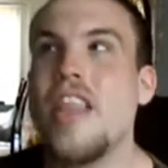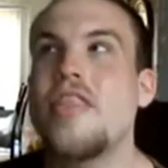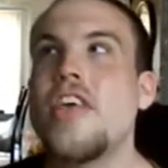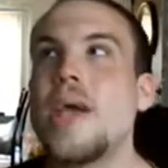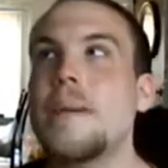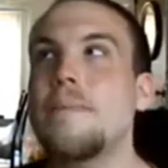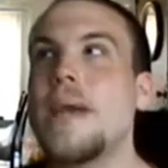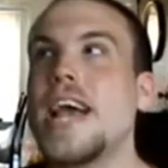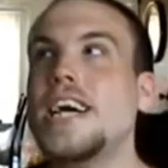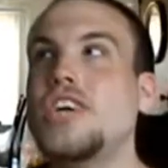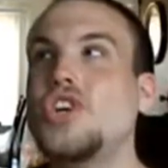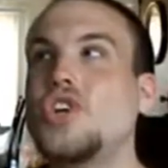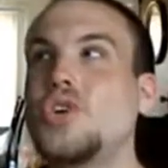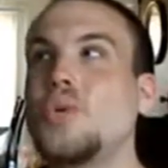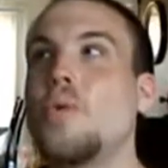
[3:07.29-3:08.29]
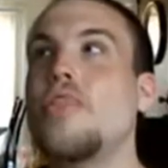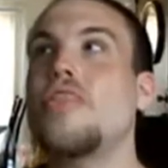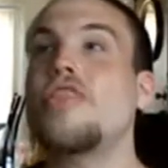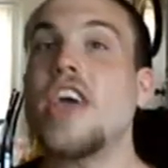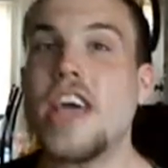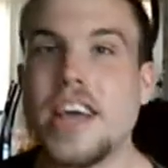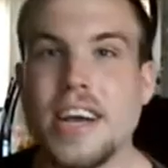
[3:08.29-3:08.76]
They made you
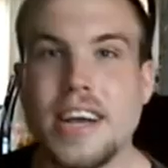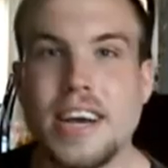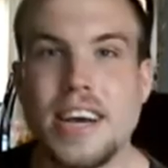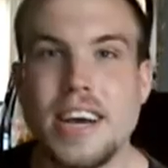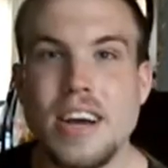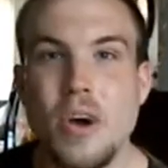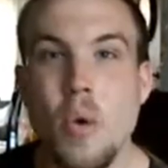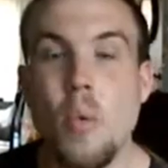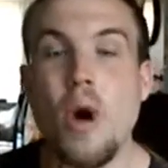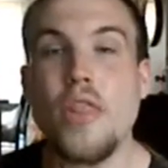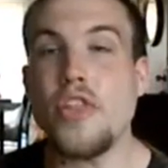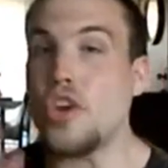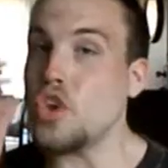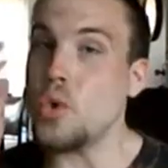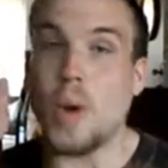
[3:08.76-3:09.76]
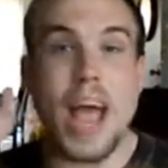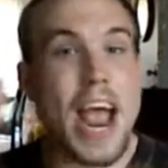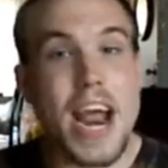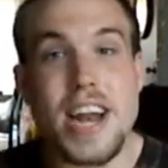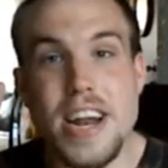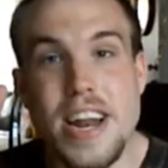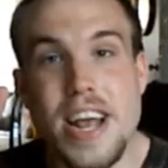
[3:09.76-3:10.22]
think whether you
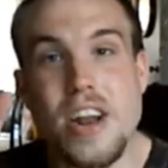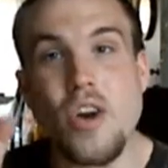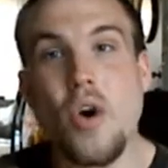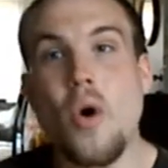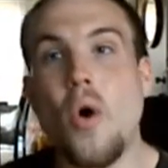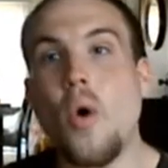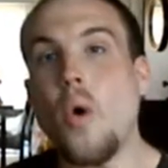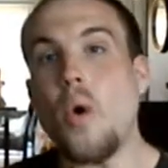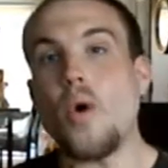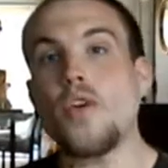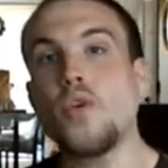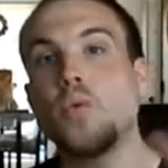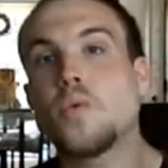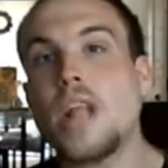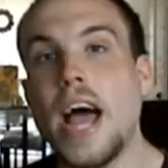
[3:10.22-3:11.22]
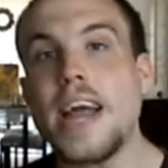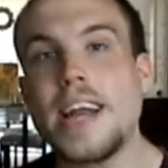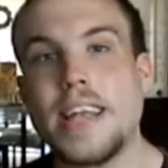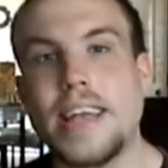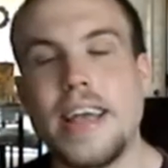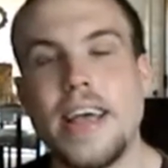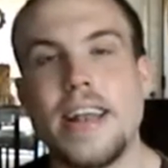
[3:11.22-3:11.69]
hated it or you
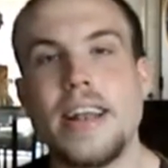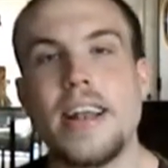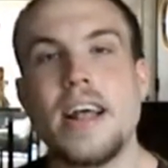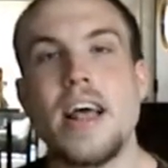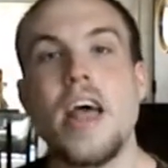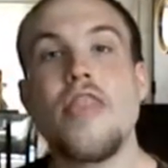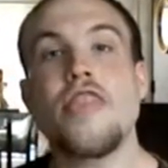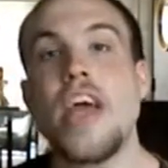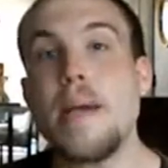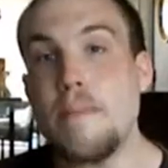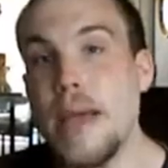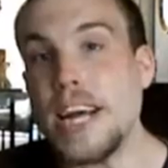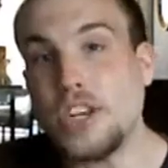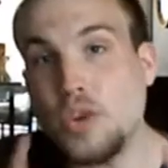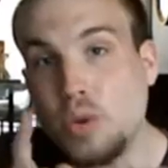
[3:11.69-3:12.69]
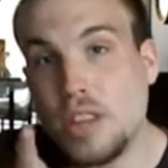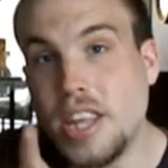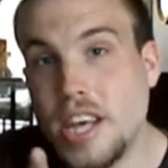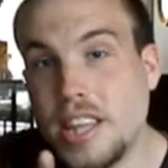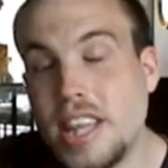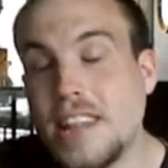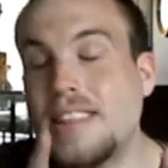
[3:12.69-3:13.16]
liked it. They made you
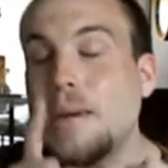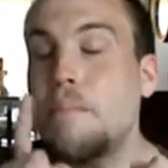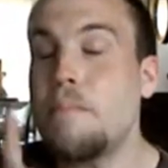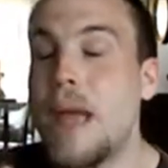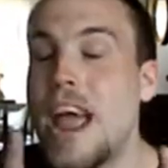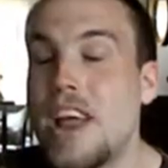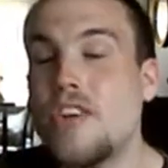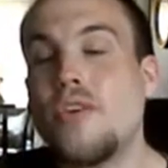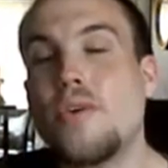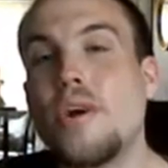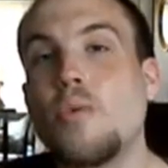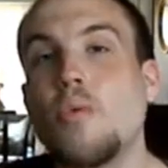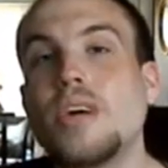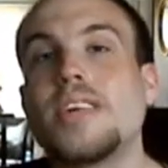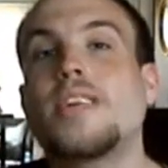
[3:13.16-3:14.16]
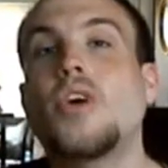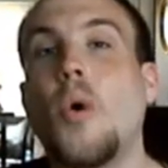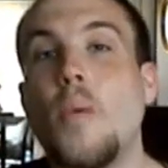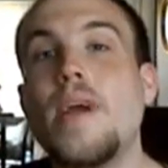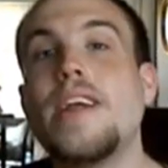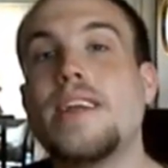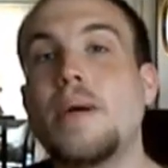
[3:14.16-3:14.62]
think that the Mandarin was
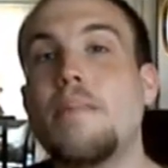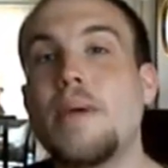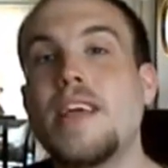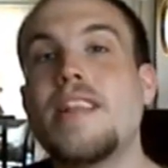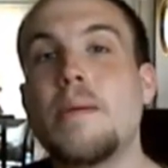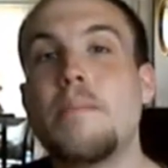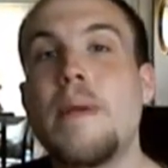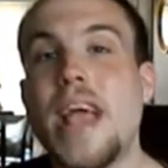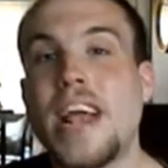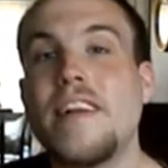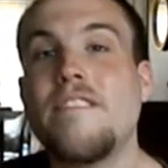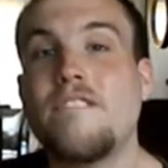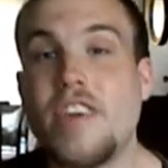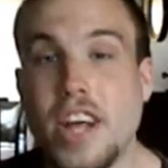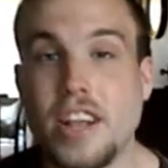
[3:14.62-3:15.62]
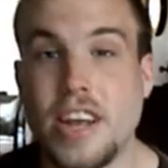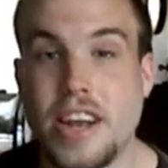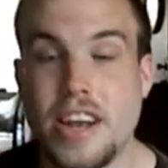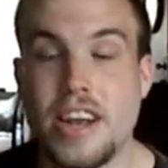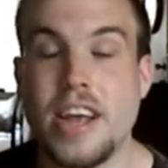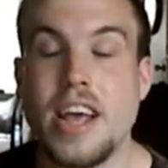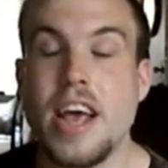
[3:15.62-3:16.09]
going to be the main
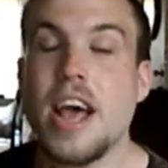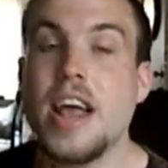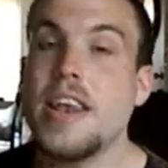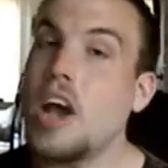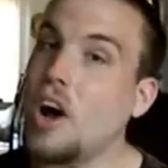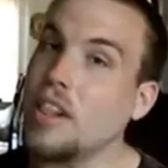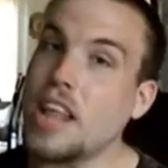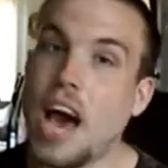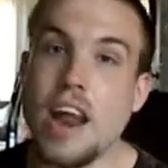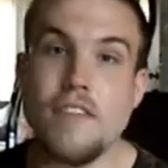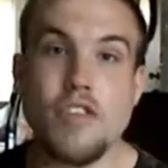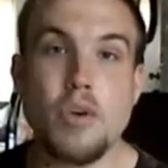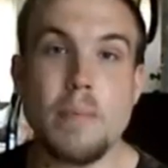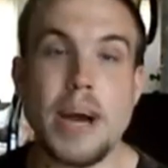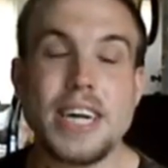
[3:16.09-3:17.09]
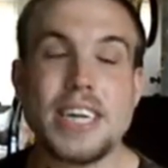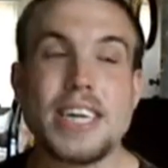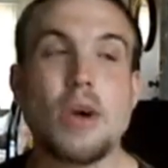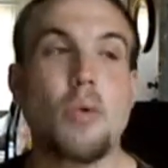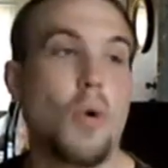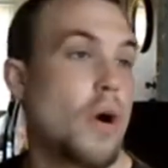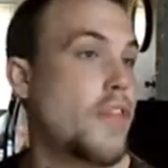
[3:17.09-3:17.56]
villain. Now, a lot of you might
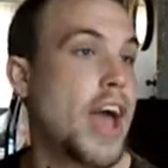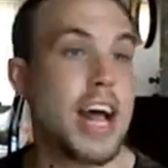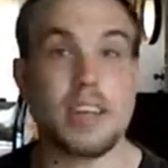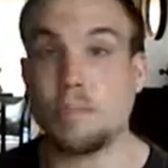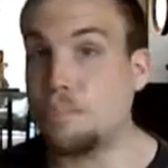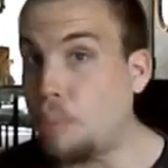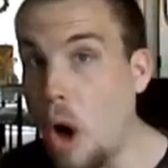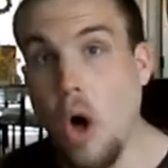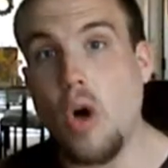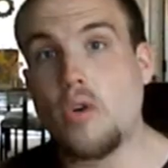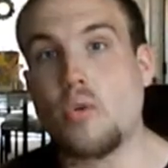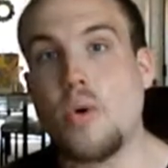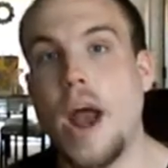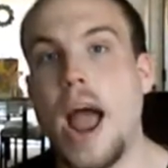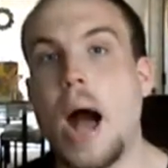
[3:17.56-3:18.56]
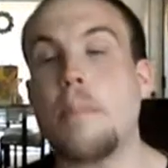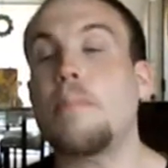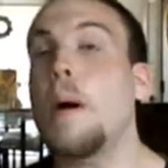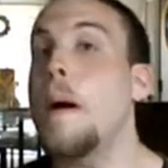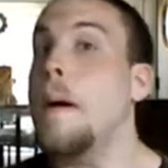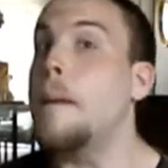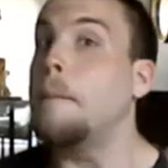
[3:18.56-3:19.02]
say, well, that's bullcrap.
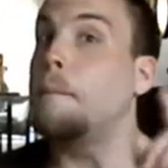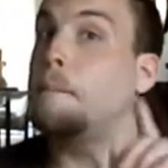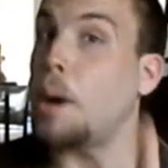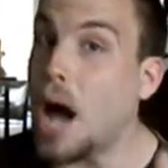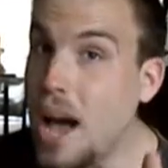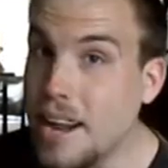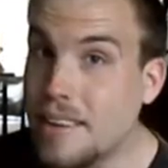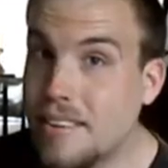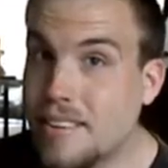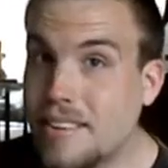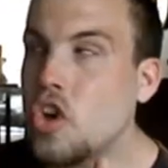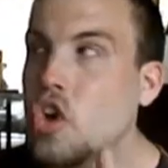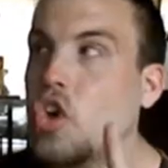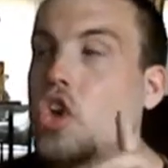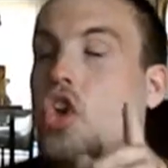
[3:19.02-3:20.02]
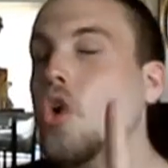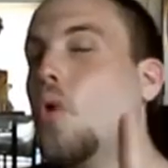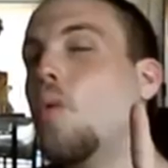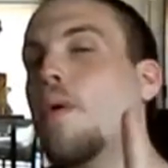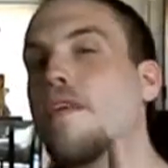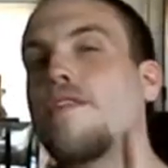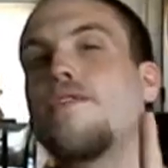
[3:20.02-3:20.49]
But
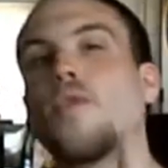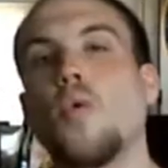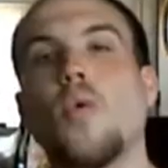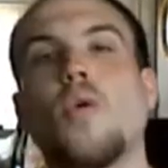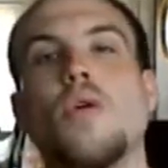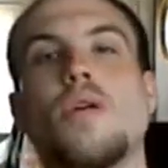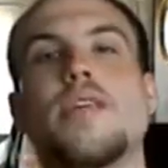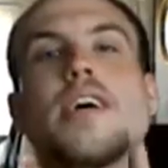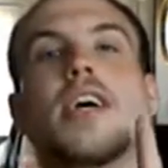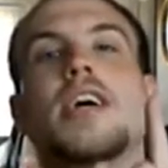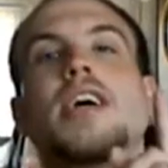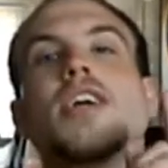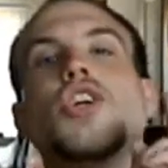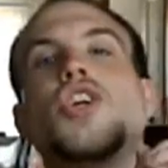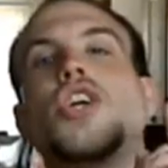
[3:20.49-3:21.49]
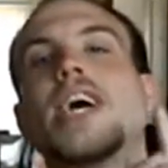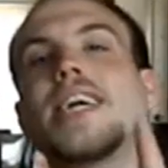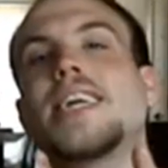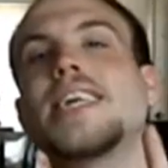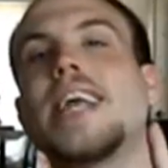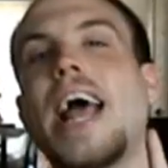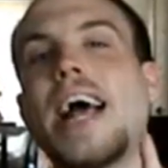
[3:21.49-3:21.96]
you were fooled
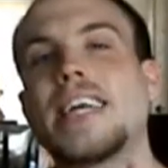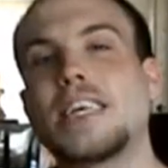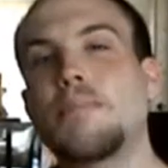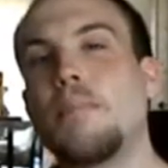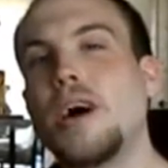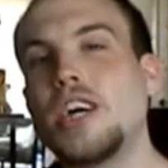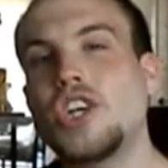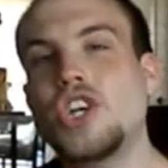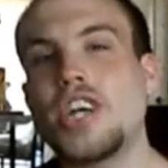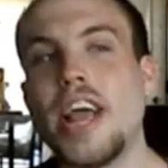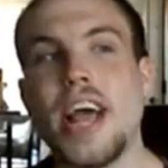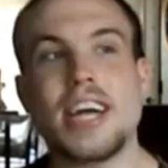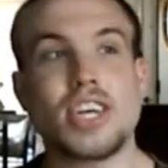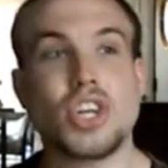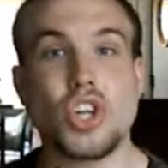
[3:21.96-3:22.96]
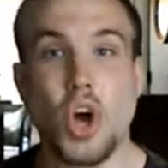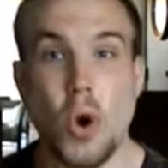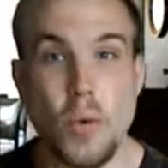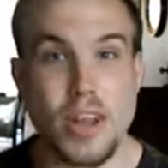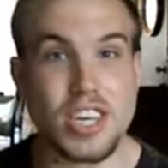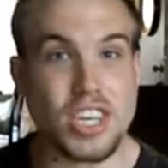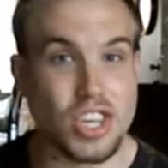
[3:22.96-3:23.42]
just as much as
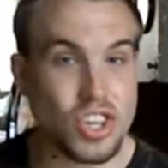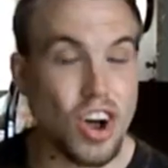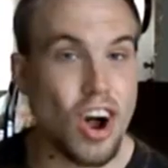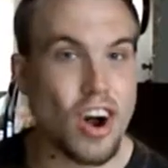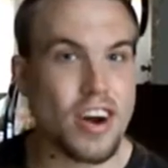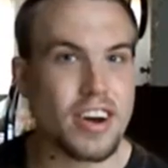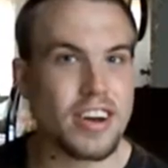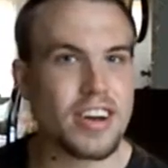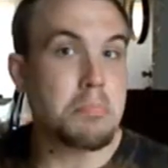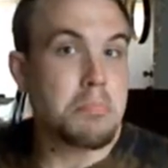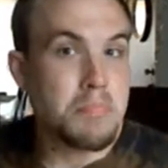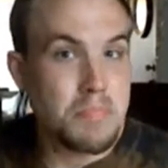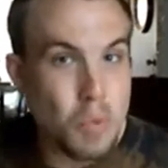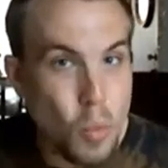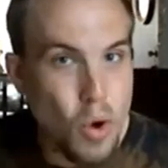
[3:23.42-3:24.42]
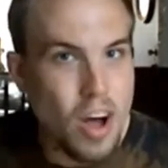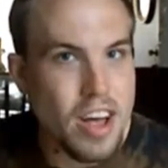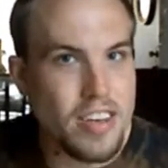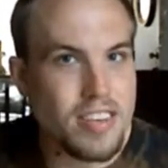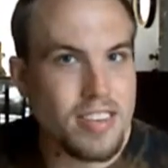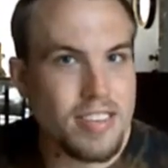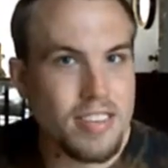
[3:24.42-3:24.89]
Tony Stark
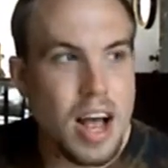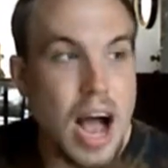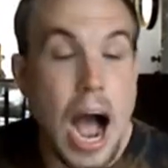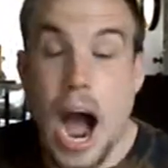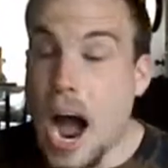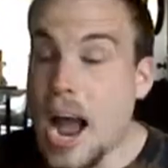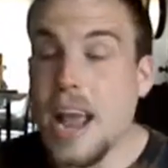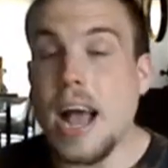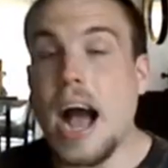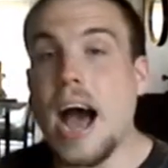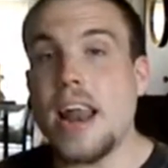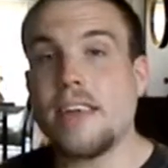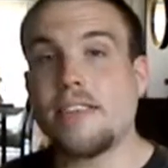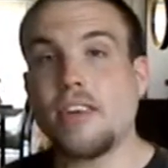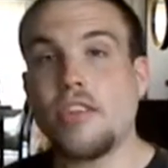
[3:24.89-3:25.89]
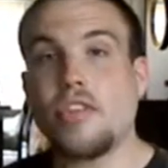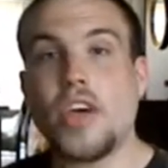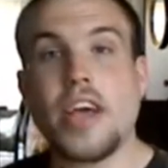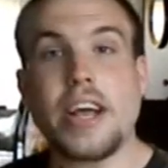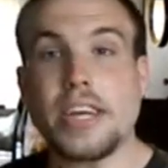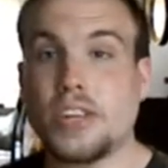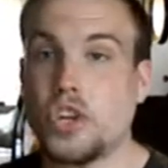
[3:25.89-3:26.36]
was. I honestly
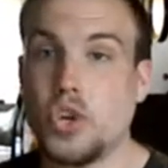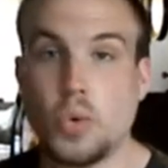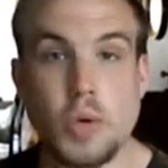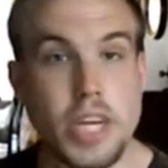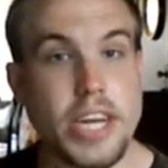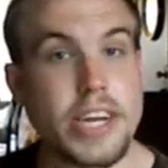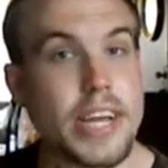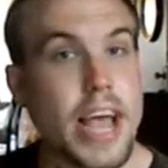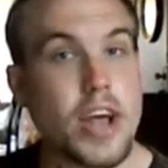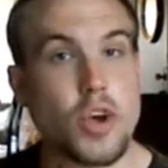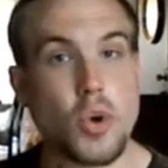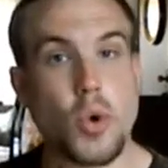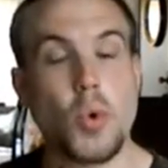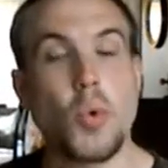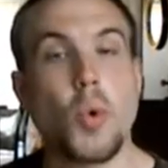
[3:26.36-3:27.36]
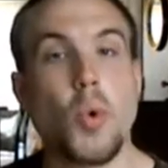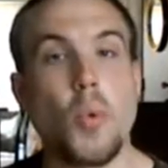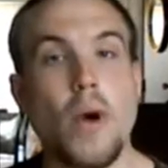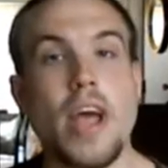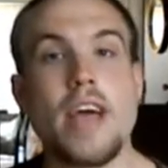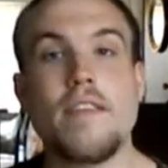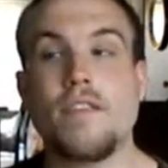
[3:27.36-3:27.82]
think it's a unique and
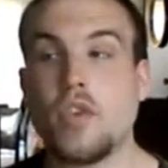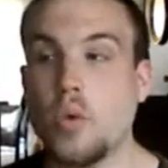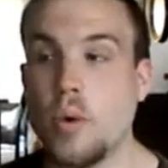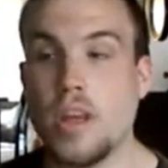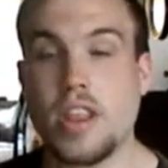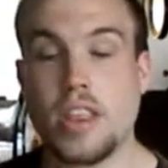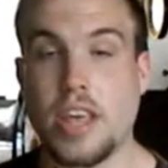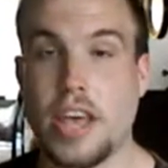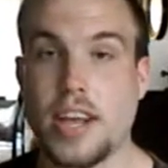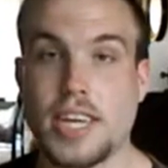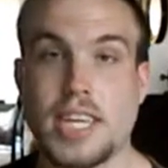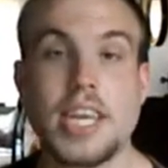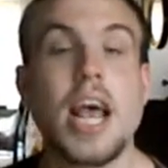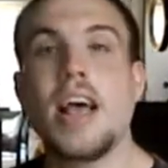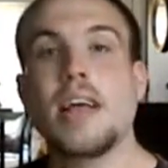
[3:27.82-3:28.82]
cool way of doing things.